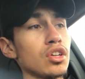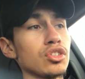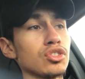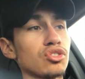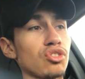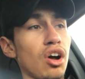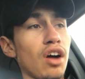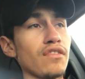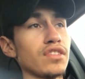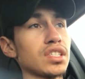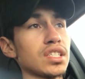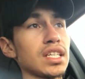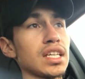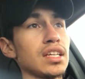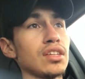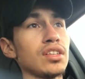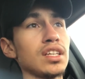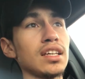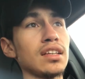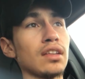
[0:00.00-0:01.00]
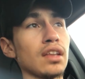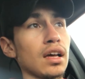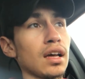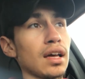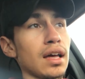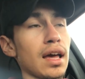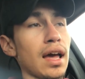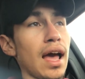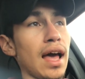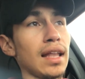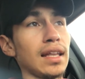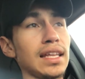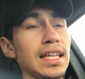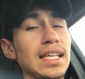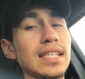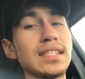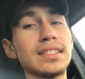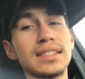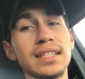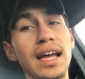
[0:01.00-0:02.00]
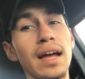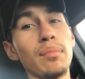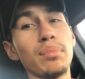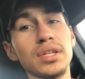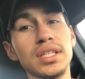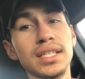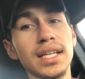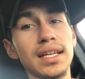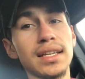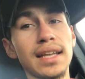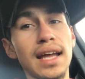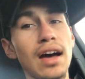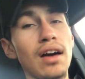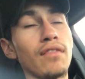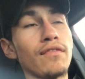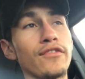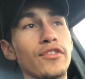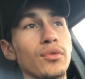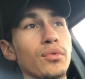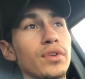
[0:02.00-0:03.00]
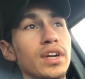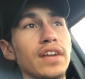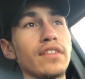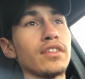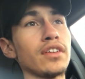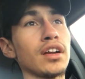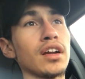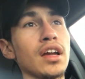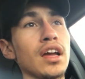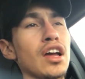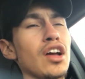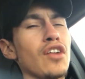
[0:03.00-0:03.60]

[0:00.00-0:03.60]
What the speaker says: So obviously you need at least 10% down for whatever